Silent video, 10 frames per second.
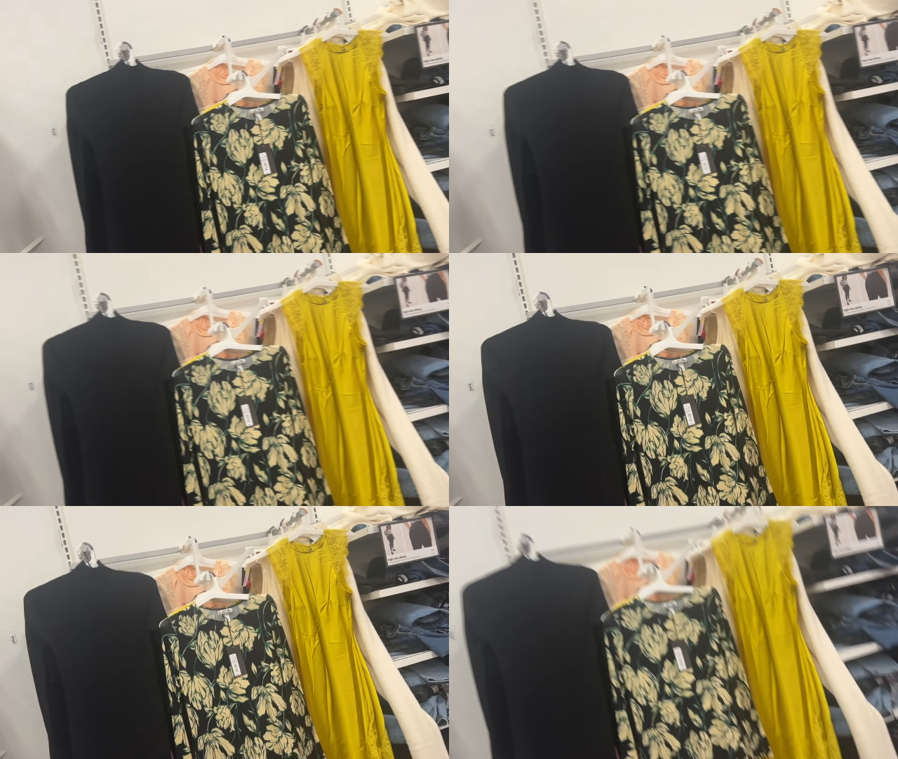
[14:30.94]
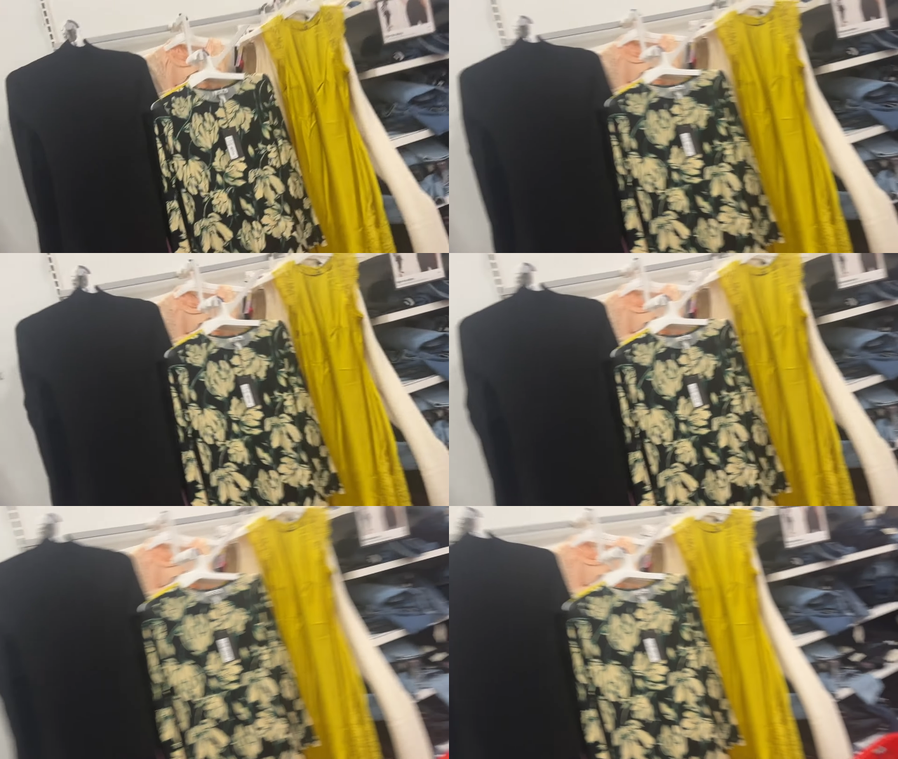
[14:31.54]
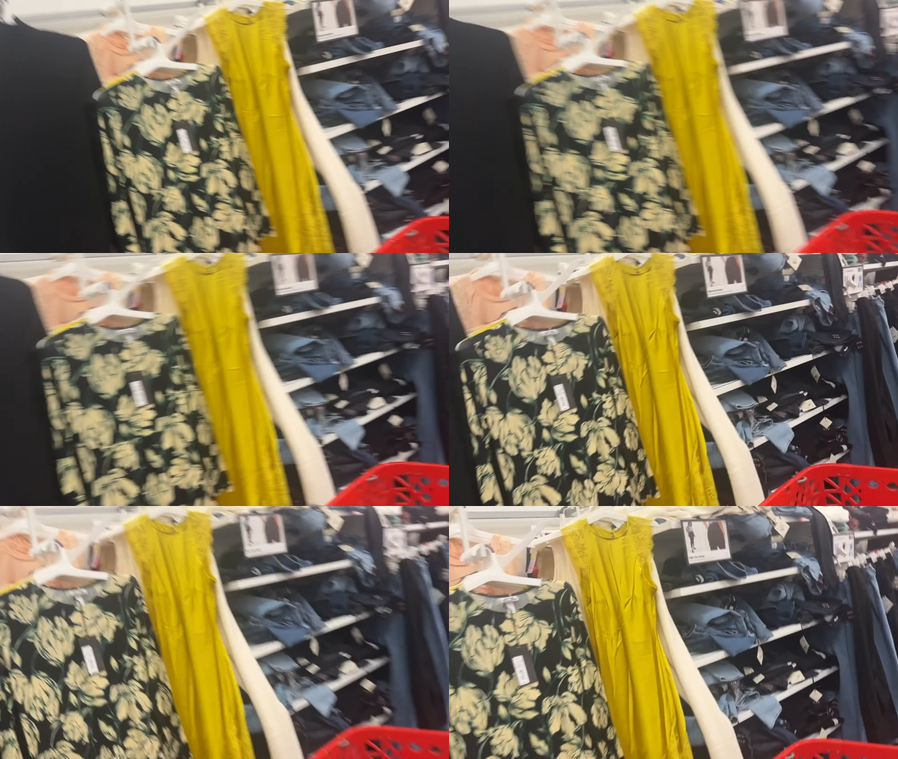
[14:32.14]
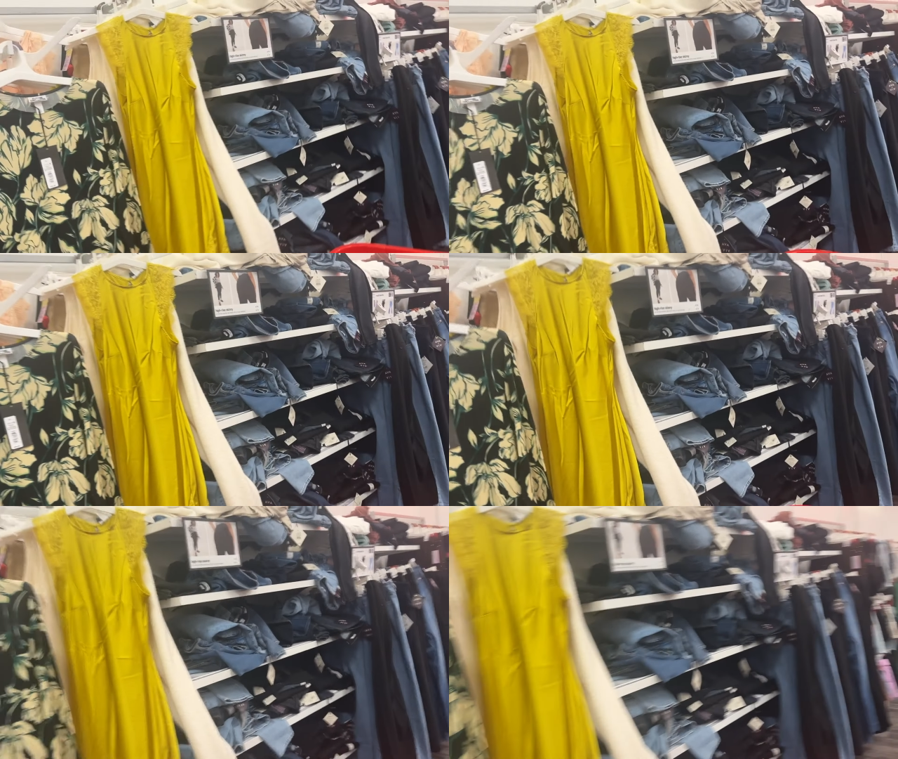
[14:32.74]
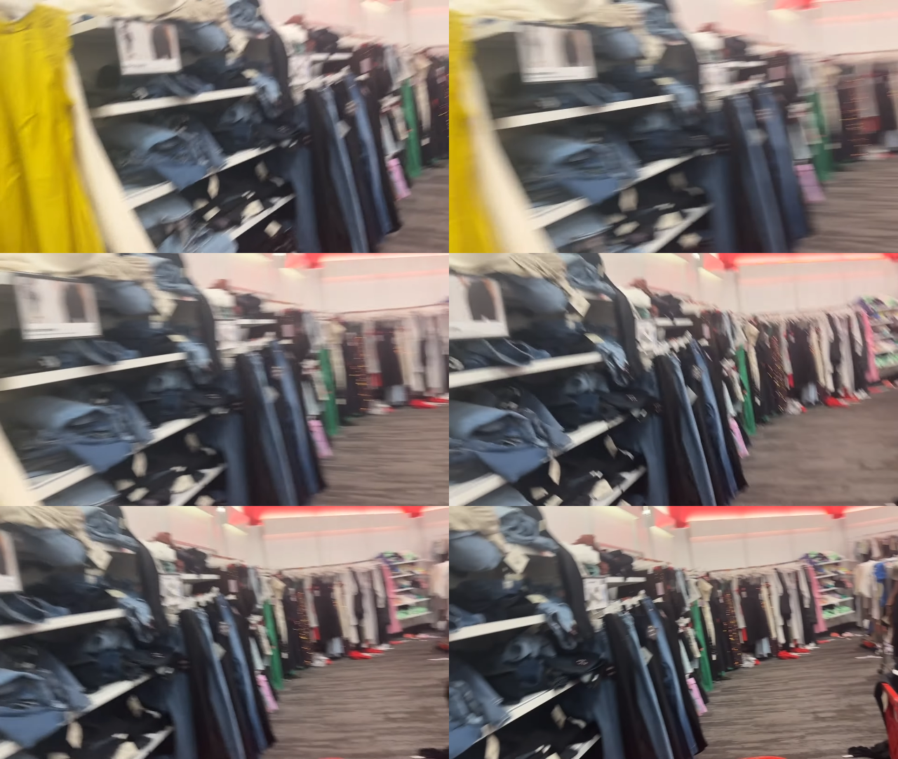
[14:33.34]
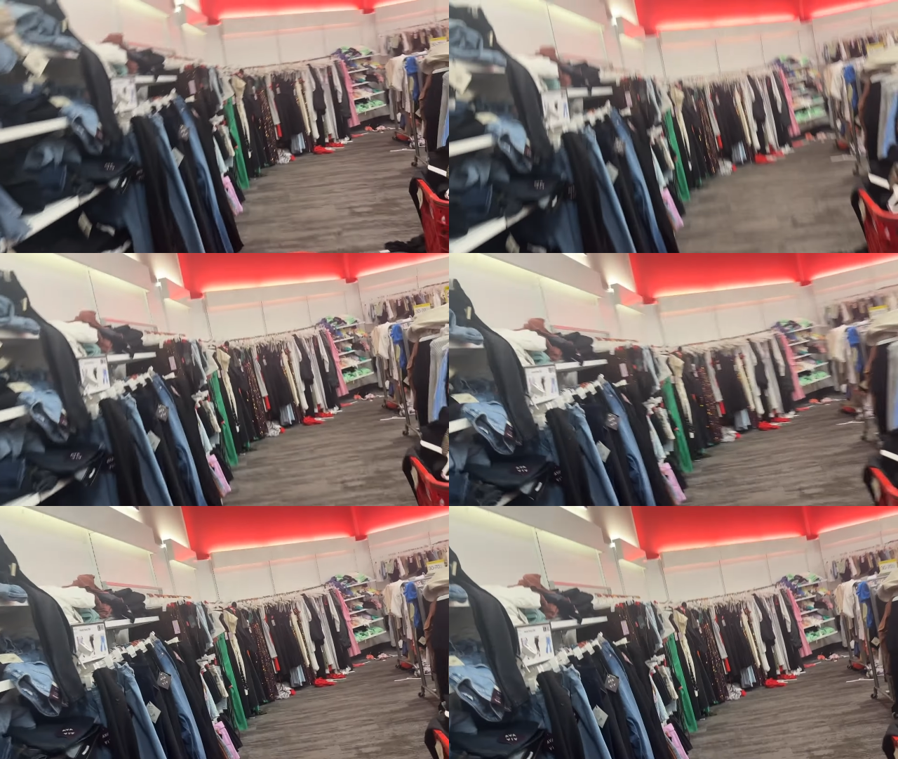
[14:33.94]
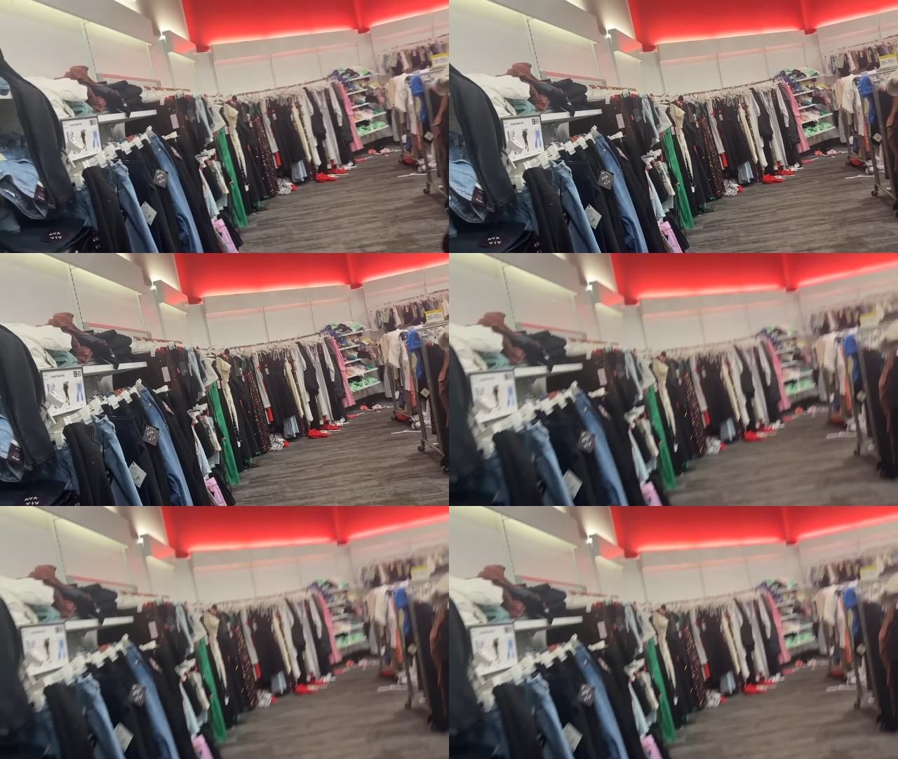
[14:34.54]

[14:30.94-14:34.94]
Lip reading: No face is visible, so there are no lips to read.